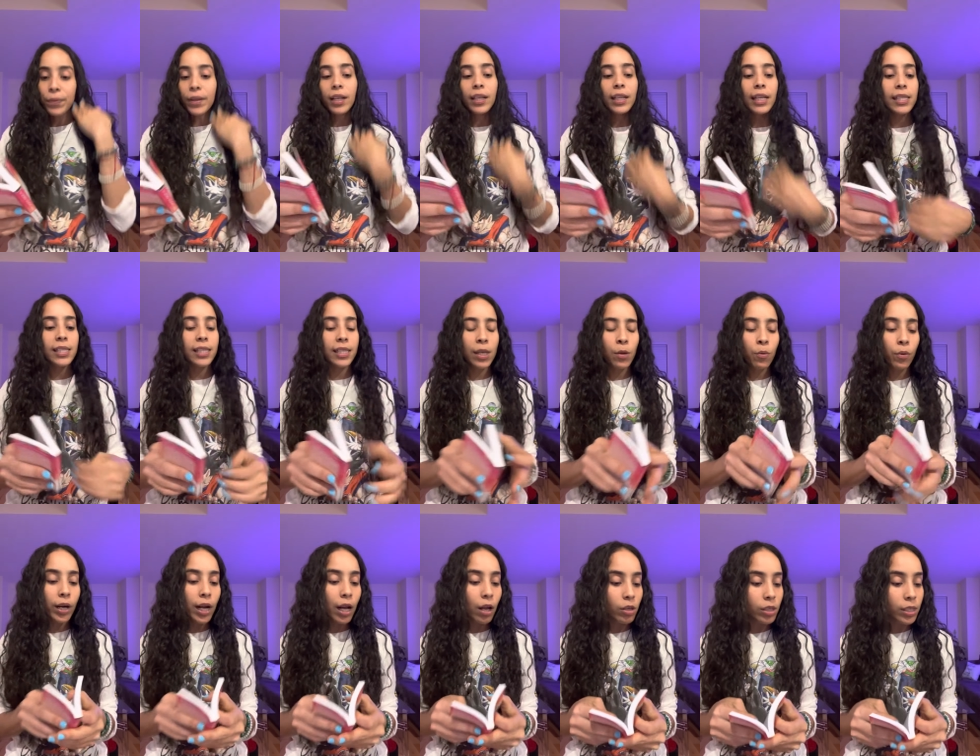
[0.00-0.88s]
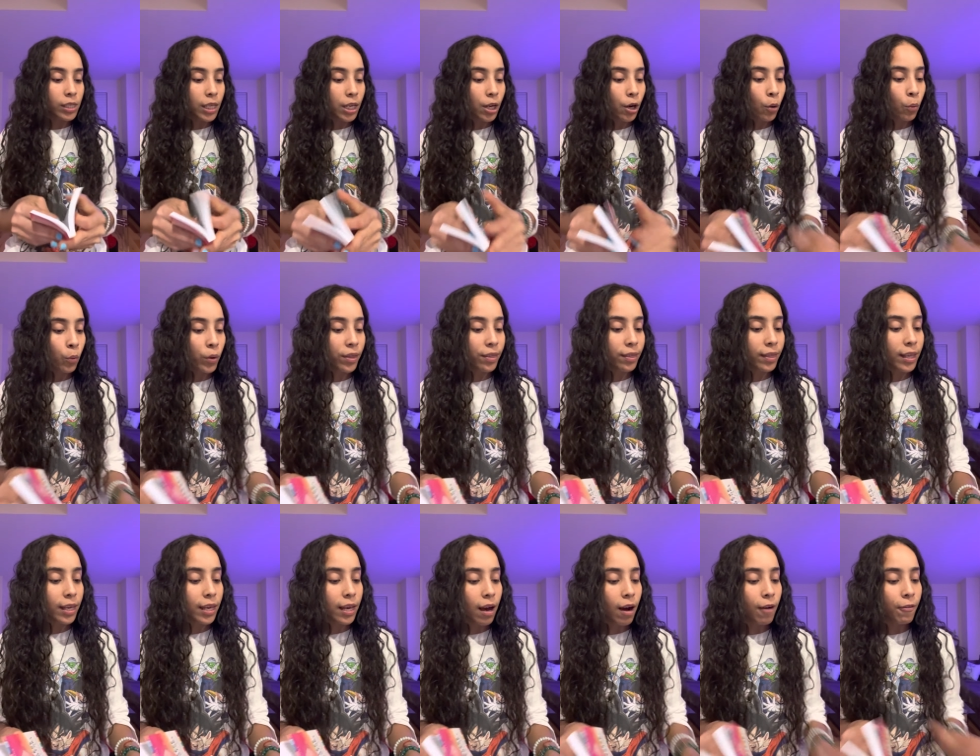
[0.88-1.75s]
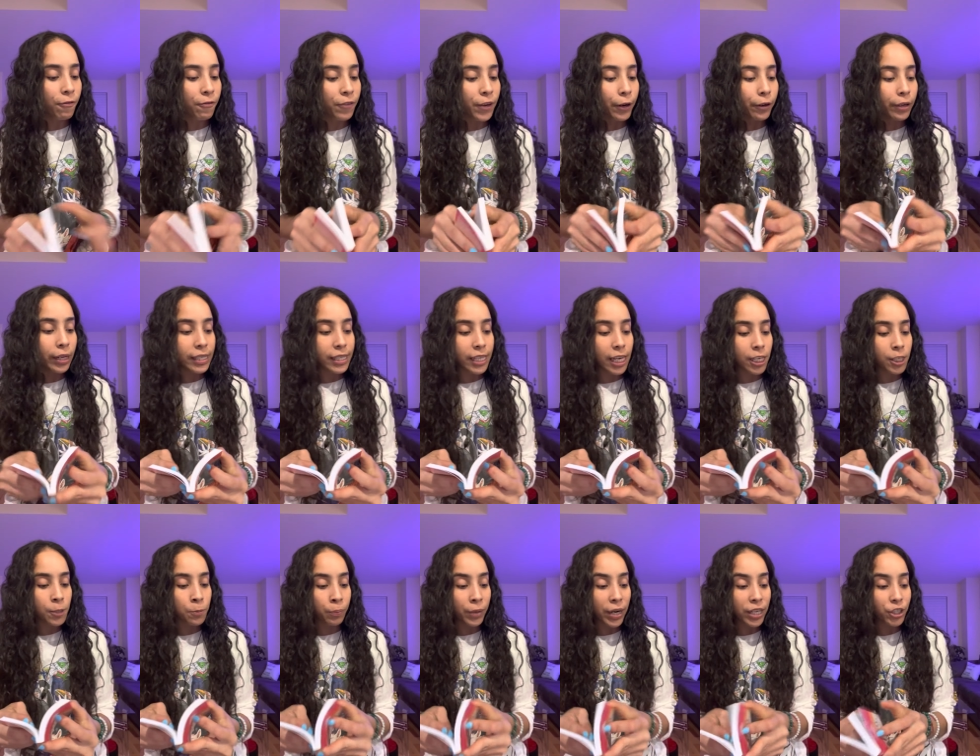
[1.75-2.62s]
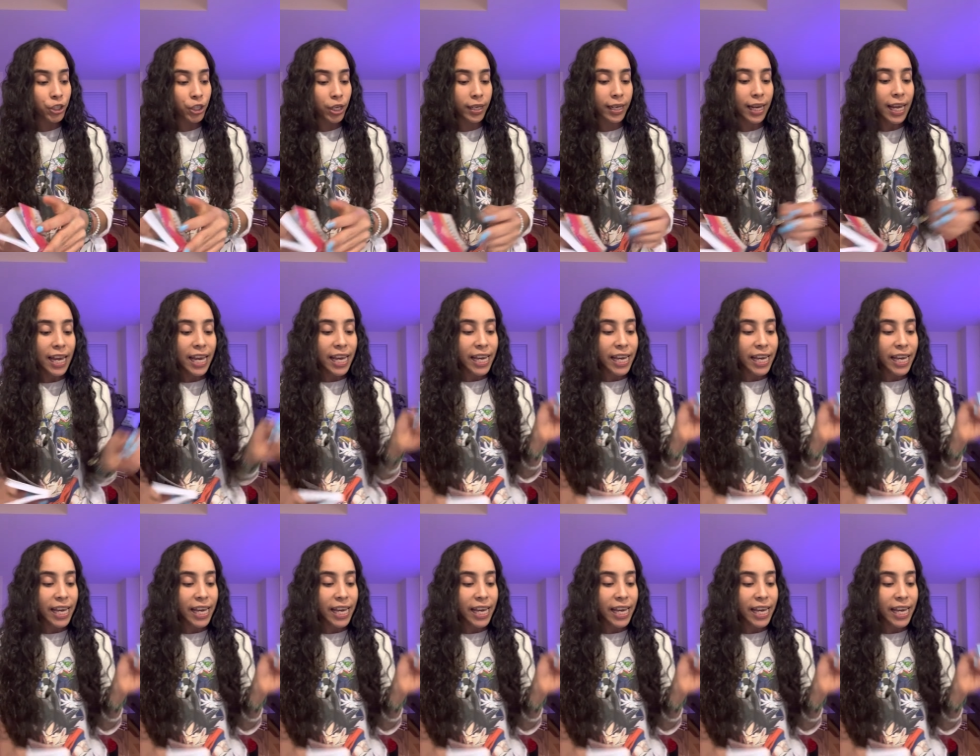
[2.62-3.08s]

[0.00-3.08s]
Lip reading: Let's see what else here with the fearless expression.